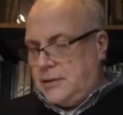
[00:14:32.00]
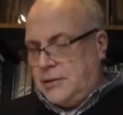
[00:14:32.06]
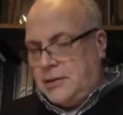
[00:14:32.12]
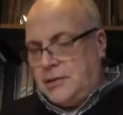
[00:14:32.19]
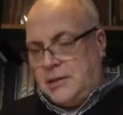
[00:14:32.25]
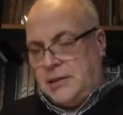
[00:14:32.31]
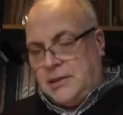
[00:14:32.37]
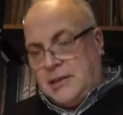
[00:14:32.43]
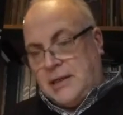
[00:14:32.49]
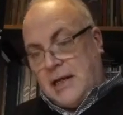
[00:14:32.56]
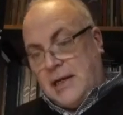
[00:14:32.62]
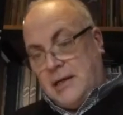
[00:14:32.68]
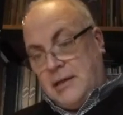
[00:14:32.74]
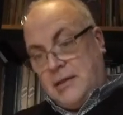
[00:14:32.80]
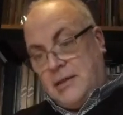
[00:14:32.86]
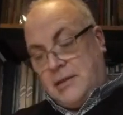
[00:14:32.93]
just a
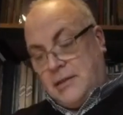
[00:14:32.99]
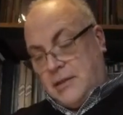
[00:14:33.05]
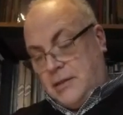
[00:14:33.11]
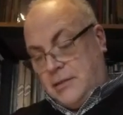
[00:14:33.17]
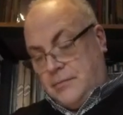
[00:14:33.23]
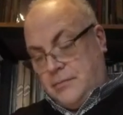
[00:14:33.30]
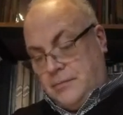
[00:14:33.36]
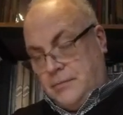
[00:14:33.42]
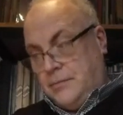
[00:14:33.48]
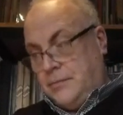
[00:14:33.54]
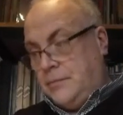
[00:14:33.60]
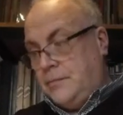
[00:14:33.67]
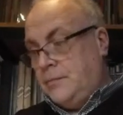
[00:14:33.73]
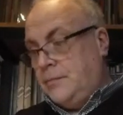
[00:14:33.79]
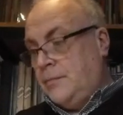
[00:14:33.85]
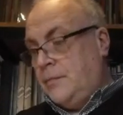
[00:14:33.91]
standard
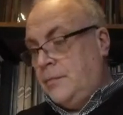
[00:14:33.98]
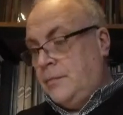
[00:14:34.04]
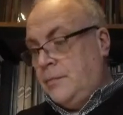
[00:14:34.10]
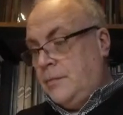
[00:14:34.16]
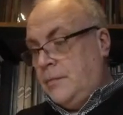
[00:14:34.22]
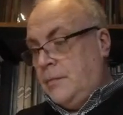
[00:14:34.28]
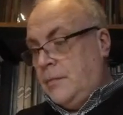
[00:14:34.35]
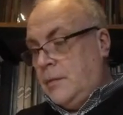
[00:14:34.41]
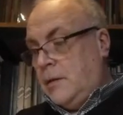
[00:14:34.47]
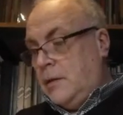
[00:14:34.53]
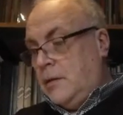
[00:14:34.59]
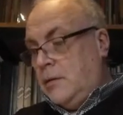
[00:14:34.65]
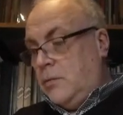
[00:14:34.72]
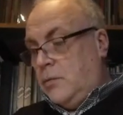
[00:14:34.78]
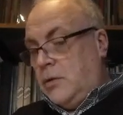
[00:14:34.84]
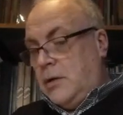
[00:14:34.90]

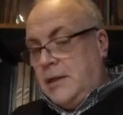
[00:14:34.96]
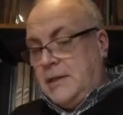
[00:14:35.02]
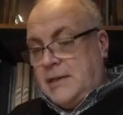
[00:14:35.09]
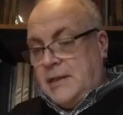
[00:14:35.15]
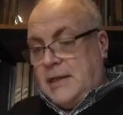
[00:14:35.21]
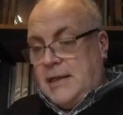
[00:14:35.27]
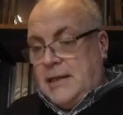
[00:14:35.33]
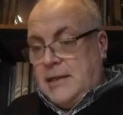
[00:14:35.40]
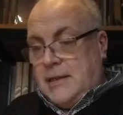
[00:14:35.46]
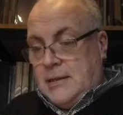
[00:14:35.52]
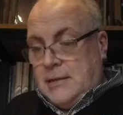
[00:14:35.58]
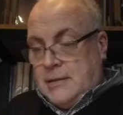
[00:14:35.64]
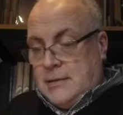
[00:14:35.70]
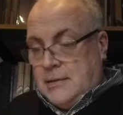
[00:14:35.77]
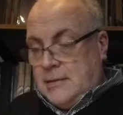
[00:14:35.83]
white inner.